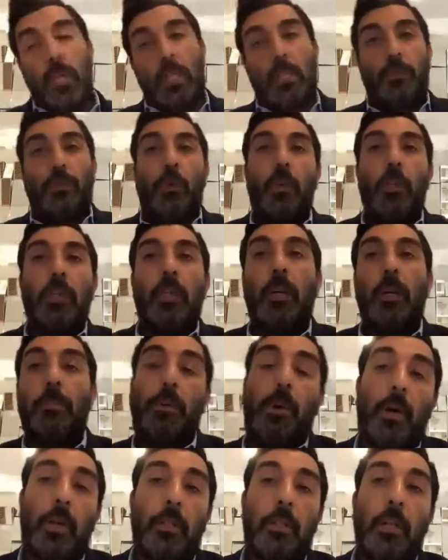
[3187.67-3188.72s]
is falling
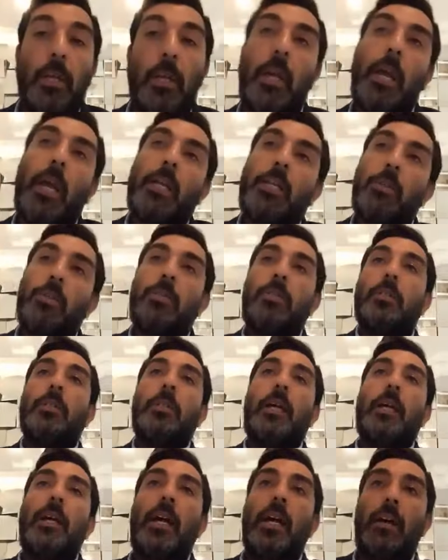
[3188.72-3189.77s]
apart, and you still
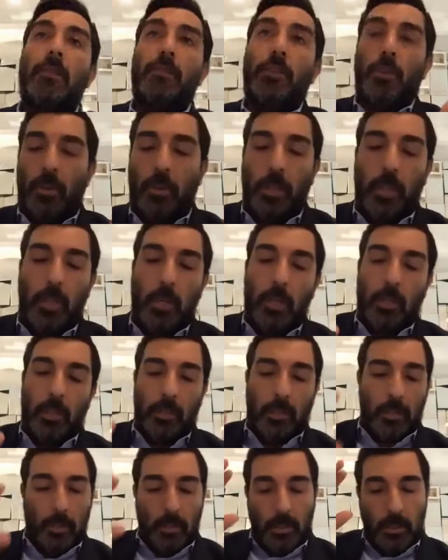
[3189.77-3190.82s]
got to have your
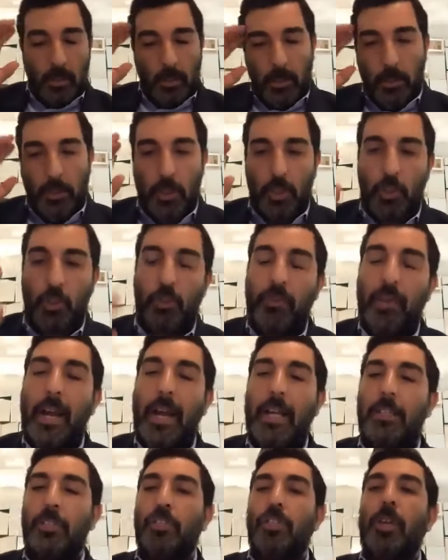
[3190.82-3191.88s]
your your,
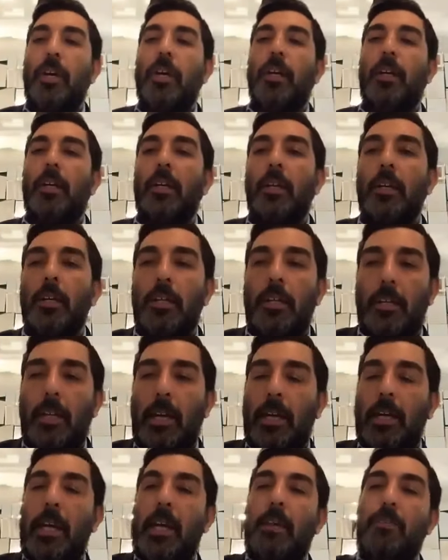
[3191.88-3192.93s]
teshuvah in check. You
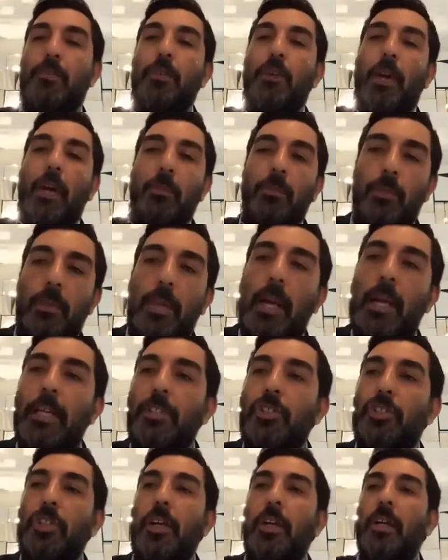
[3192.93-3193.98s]
got to have your emunah in
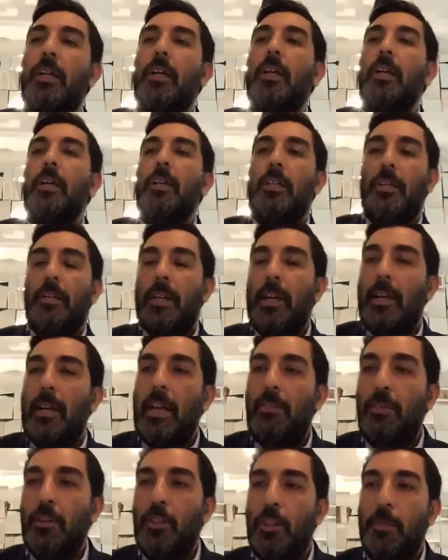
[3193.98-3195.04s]
check. You got to
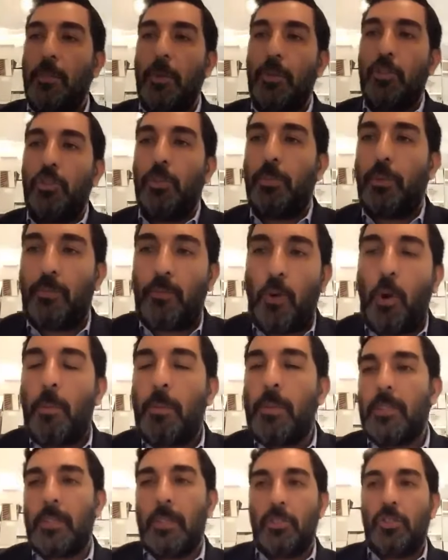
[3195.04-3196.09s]
have your spiritual
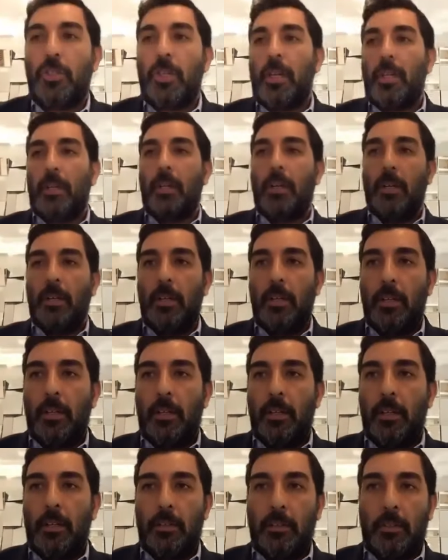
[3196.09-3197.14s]
performance in check.
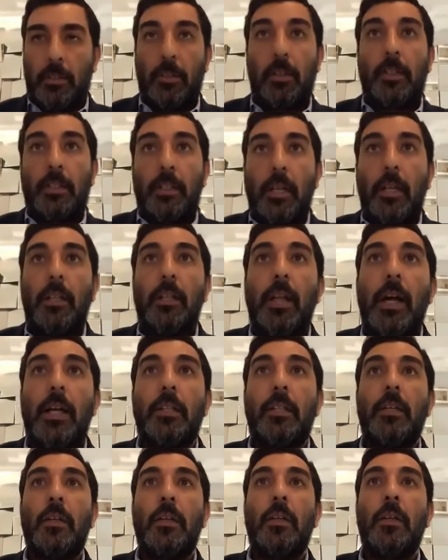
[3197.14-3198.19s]
It's going to take a
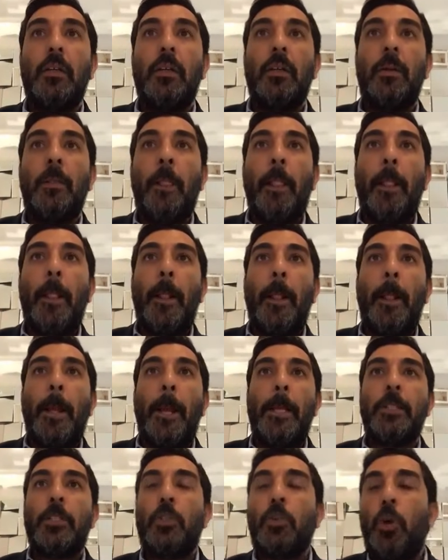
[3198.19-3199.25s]
lot.
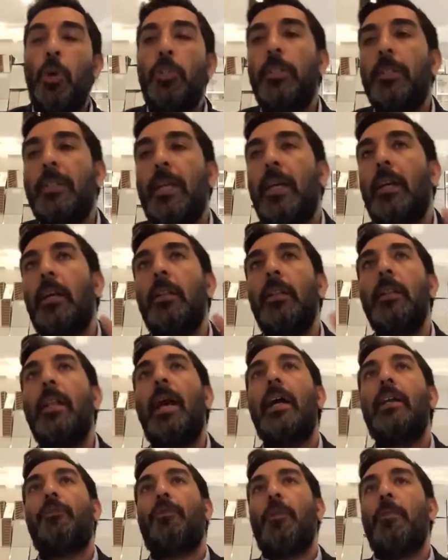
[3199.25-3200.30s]
It's going to take a
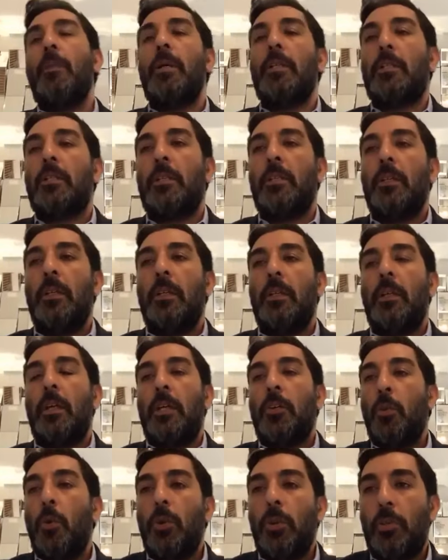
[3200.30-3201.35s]
lot from us
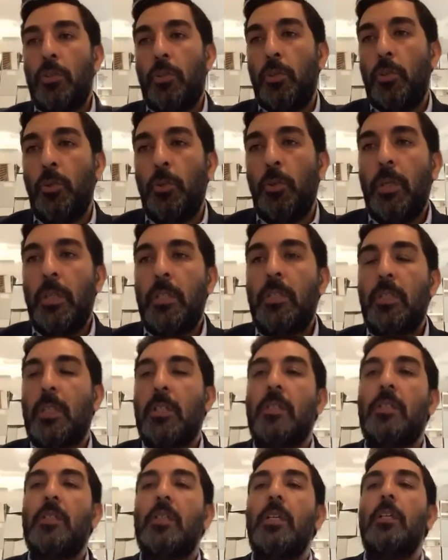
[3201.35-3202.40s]
in order to
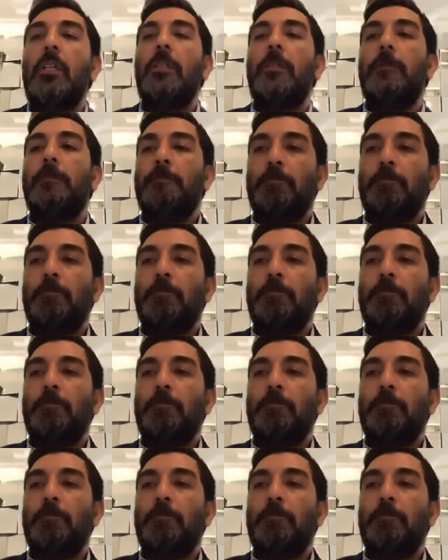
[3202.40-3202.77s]
succeed